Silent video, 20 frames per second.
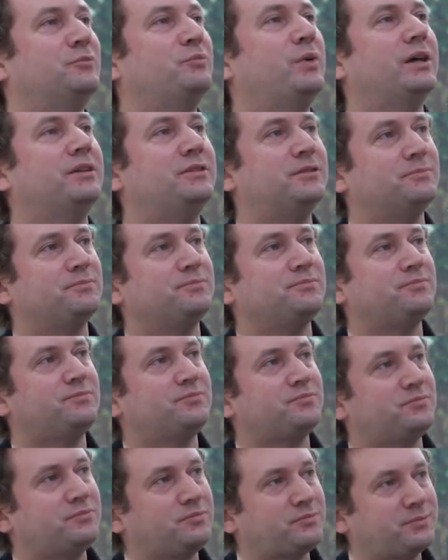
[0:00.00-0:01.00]
But
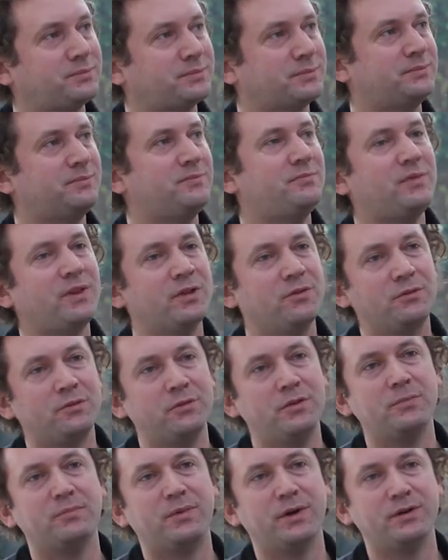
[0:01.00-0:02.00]

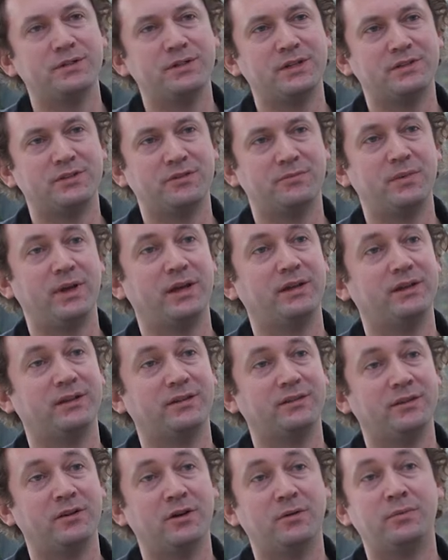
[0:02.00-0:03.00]
through the process of
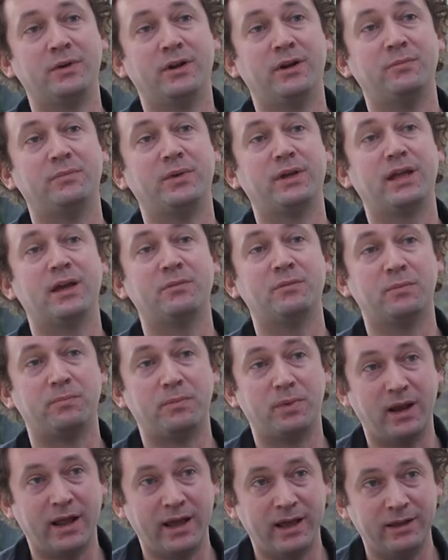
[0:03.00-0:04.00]
making the opera, it became a
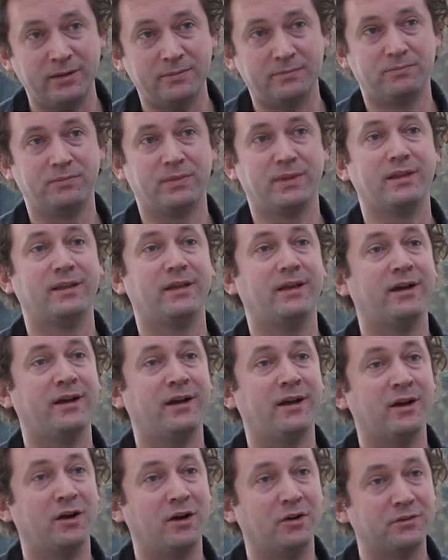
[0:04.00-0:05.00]
play.
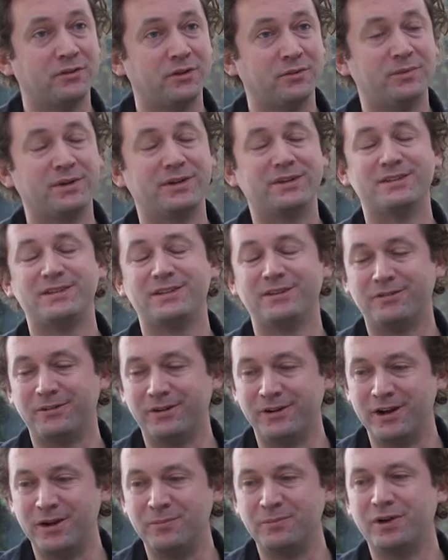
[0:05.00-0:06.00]
Also because there
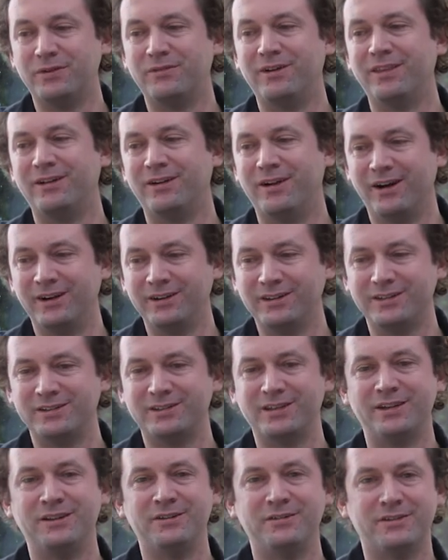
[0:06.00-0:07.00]
were a number of other
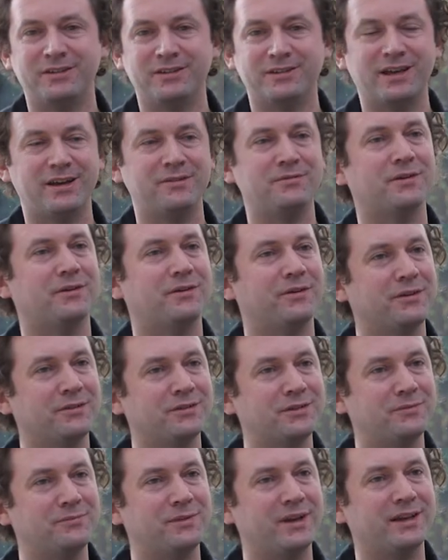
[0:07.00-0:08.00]
artists I knew at the time that were
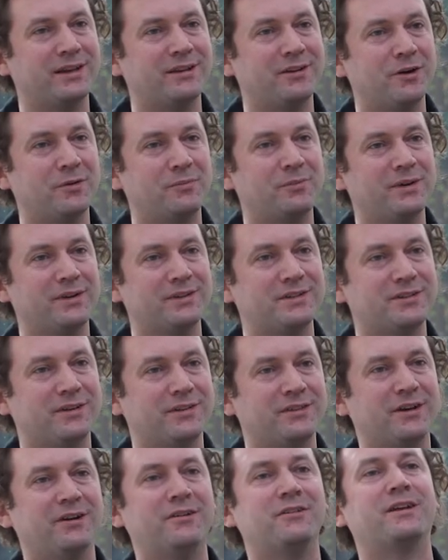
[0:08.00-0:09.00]
also making operas. So
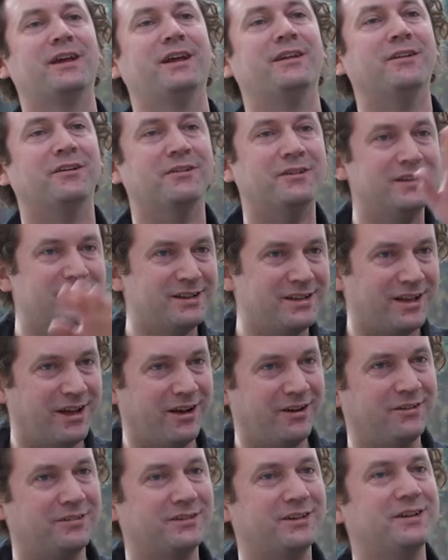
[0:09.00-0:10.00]
I thought, okay, no,
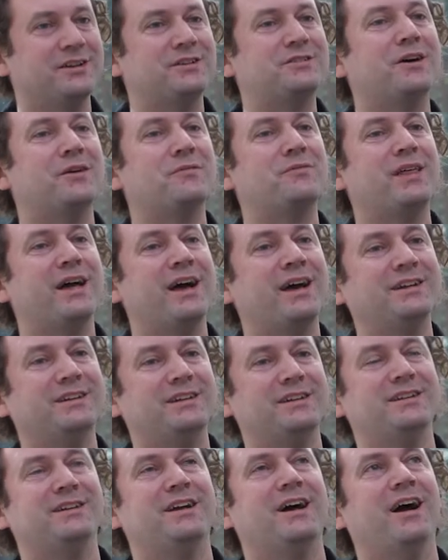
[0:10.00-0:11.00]
I'll go and drop that.
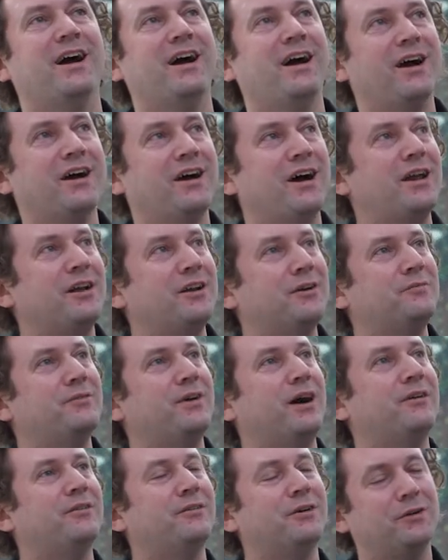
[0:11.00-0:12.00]
And
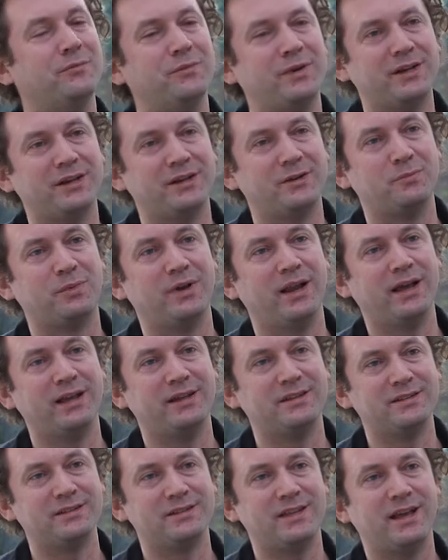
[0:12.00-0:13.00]
I'll make it a
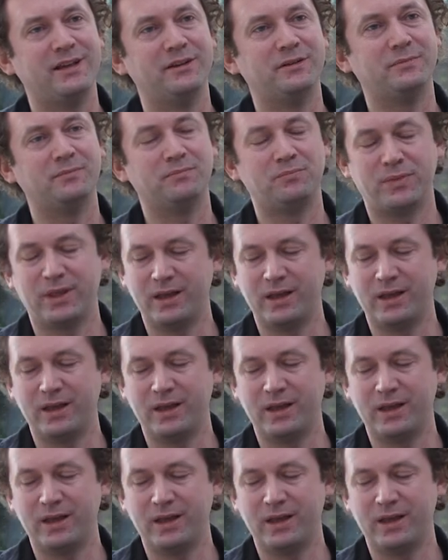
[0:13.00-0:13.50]
play instead.